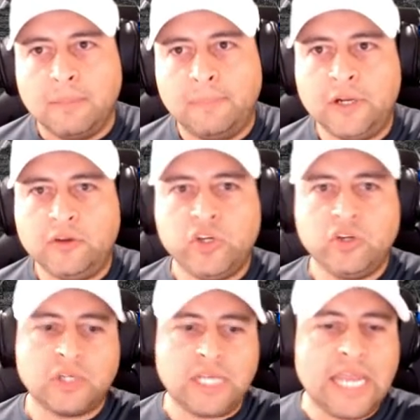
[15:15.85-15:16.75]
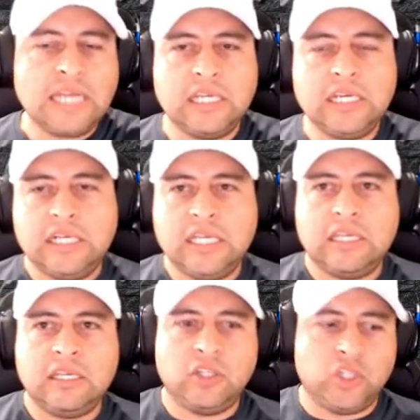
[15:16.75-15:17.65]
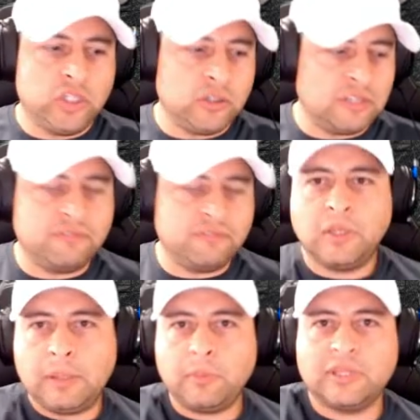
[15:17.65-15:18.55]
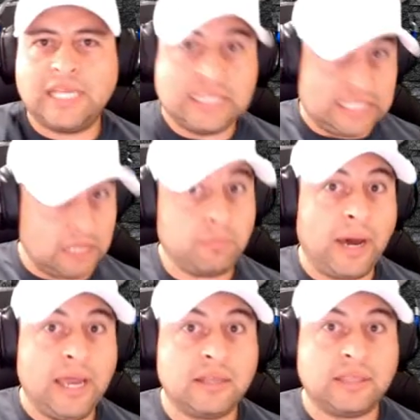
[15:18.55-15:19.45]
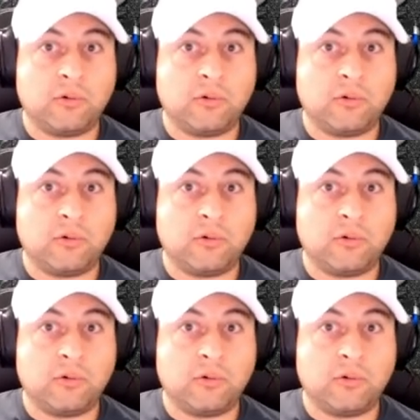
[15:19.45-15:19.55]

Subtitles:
But if you're alienating the people that did buy it,